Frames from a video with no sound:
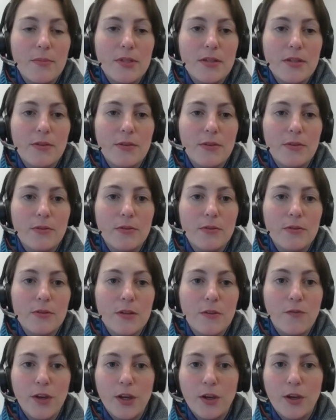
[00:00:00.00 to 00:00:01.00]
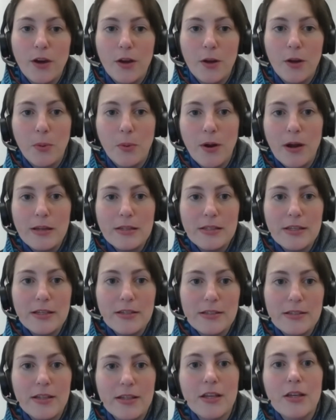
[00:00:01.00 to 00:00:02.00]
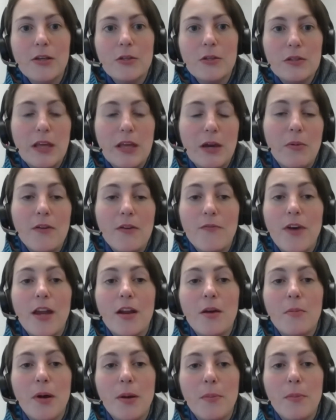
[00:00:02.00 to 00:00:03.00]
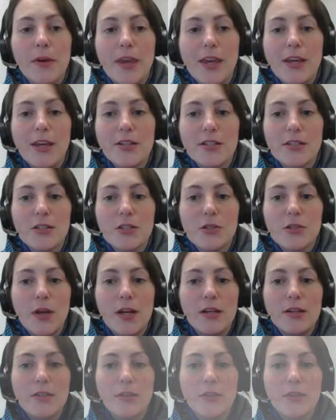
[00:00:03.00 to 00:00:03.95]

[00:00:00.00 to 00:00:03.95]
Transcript: to figure out a process. So that way a final publication is ready to